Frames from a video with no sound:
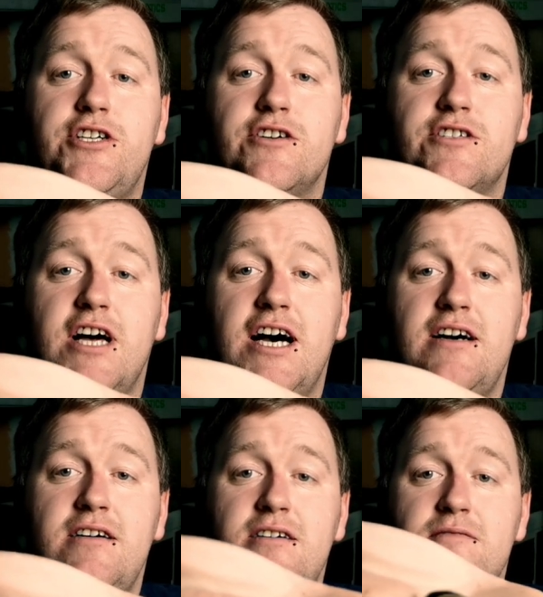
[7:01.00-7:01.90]
just
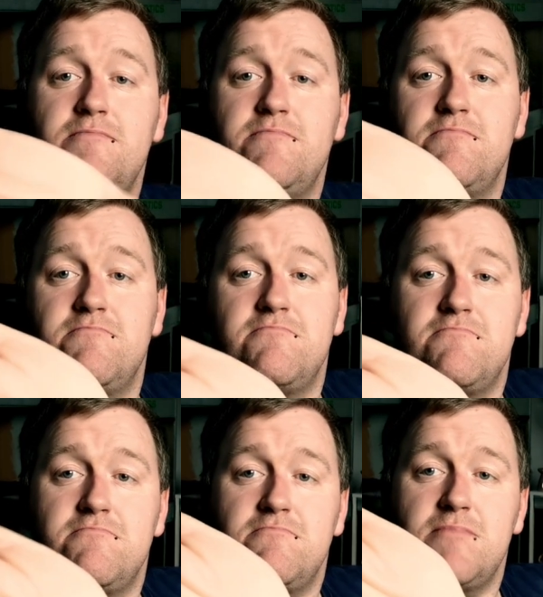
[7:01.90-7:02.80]
there.
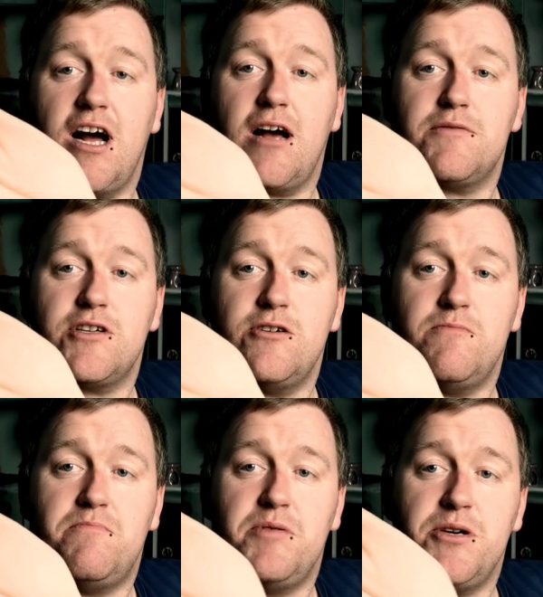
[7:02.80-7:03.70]

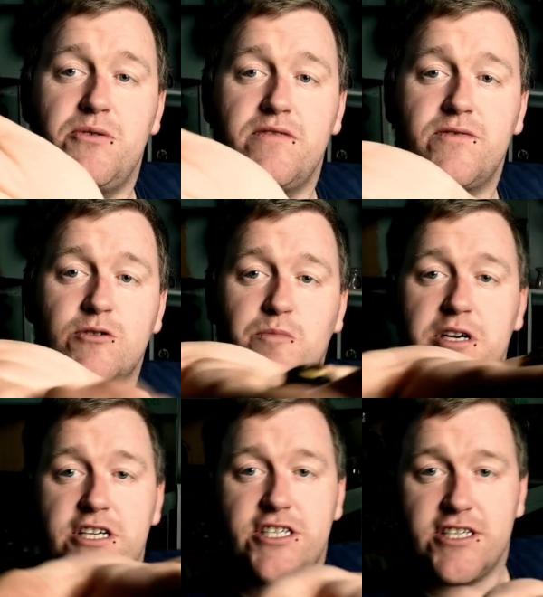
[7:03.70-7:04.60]
Absolute beautiful
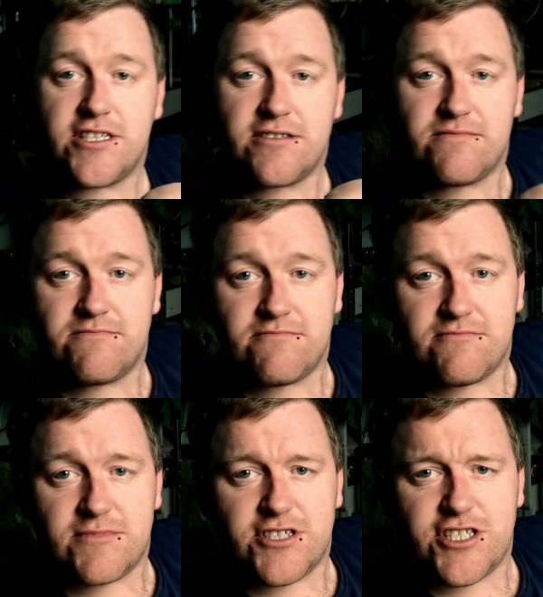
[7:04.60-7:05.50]
species.
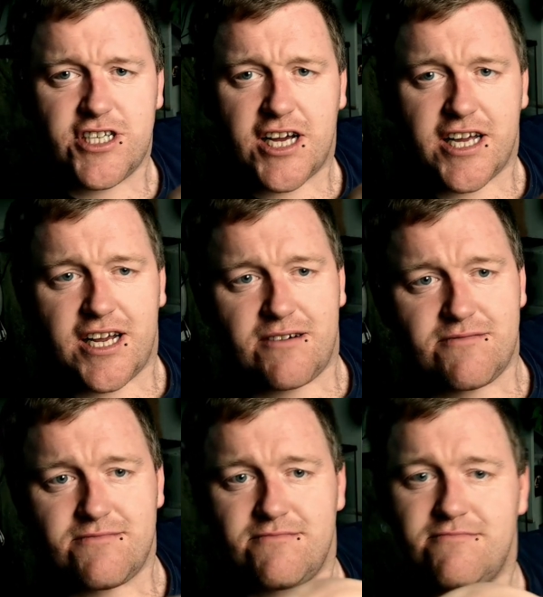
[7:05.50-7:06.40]
Check it out.